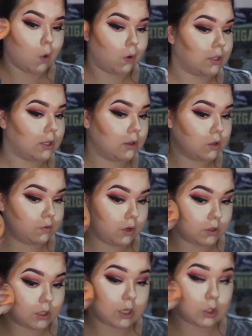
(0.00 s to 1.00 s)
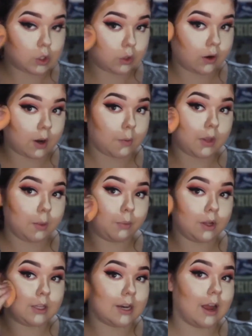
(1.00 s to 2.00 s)
you see those videos on Instagram where they
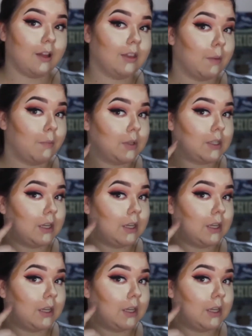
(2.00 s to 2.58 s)
blend it out, they